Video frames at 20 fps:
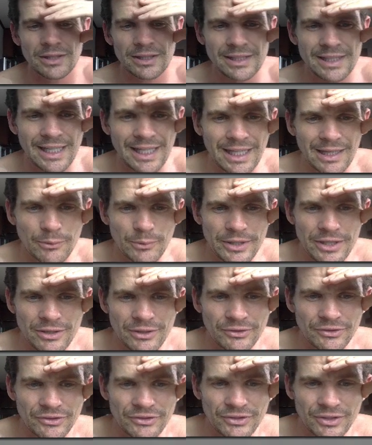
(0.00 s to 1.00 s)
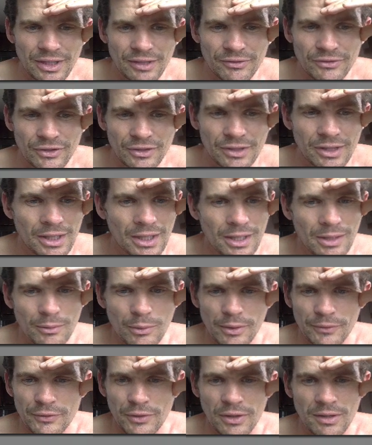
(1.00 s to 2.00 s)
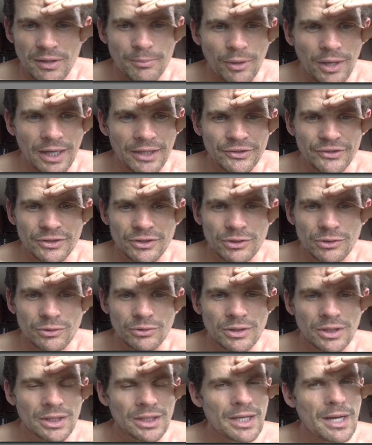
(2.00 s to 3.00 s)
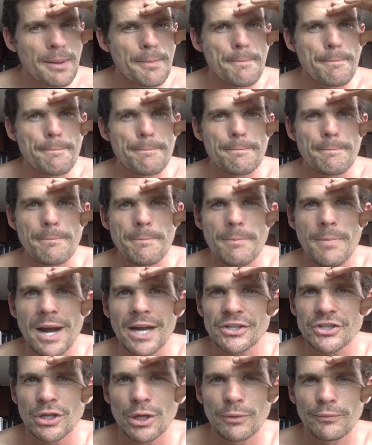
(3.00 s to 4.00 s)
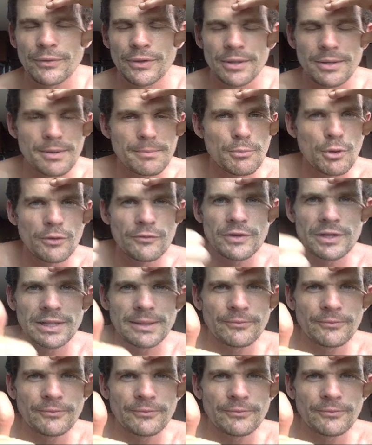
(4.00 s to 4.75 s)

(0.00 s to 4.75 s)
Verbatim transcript: uh, car windows and stuff. So if you're on a bicycle, much healthier. You're moving your